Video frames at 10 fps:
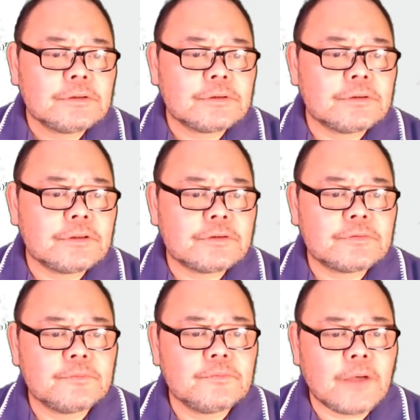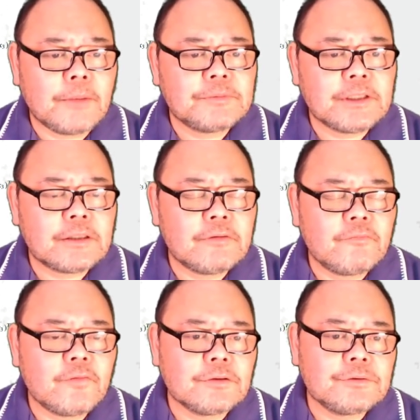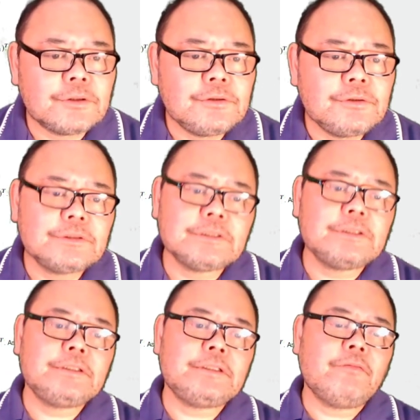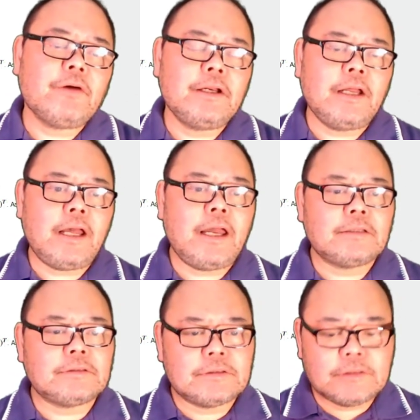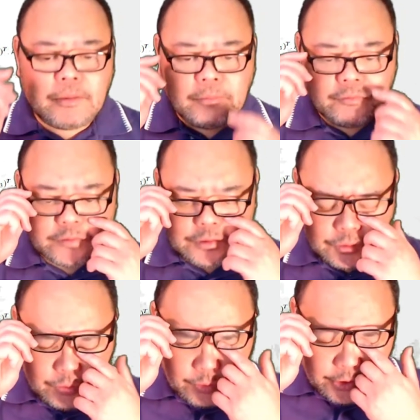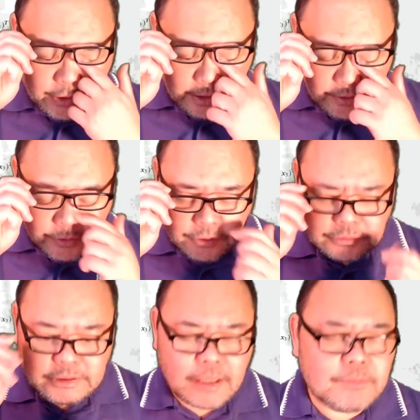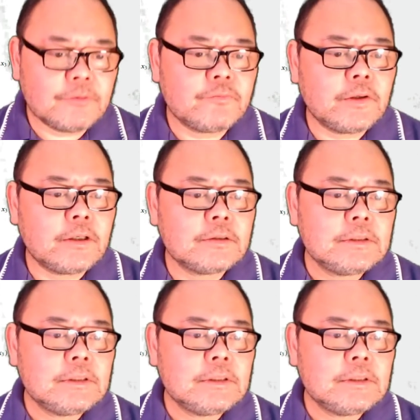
So this objective function usually defined as a sum of a square arrow type of uh,